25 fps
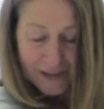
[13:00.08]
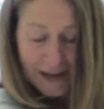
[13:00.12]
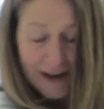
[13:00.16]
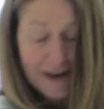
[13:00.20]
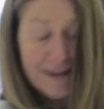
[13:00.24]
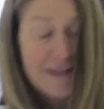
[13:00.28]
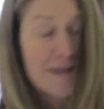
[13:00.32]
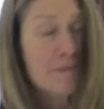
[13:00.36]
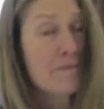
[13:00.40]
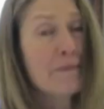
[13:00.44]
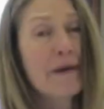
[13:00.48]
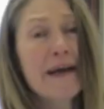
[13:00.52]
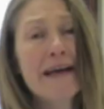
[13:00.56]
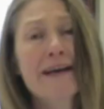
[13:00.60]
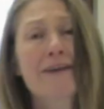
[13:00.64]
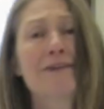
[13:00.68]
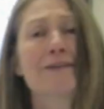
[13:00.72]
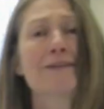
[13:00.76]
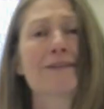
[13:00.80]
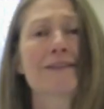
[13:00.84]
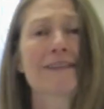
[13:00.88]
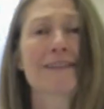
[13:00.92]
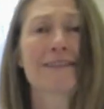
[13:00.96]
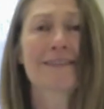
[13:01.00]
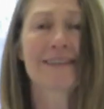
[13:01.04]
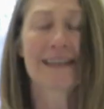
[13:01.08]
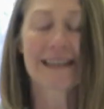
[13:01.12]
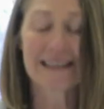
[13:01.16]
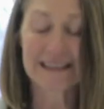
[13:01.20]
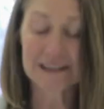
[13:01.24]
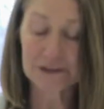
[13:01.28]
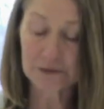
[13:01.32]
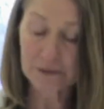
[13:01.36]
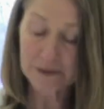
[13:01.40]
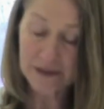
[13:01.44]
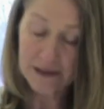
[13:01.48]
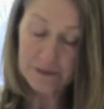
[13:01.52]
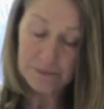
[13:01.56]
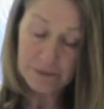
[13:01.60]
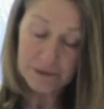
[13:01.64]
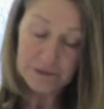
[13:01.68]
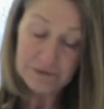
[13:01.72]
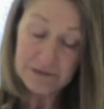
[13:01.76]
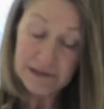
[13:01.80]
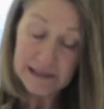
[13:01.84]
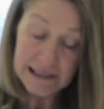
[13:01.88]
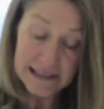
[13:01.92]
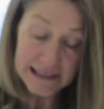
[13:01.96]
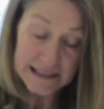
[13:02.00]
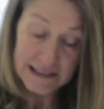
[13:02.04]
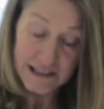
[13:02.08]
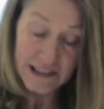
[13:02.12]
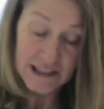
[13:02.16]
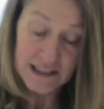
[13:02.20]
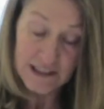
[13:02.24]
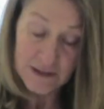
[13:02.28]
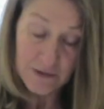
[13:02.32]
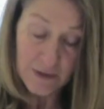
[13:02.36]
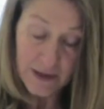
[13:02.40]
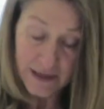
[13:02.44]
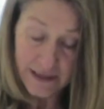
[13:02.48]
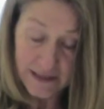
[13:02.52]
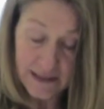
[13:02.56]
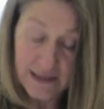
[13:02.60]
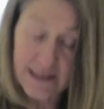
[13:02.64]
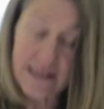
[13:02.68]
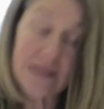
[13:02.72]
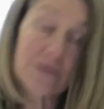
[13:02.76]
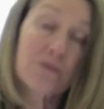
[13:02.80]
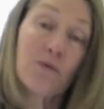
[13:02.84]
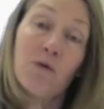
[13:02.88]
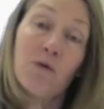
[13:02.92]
other pickles and things with it, but really it's just quite a nice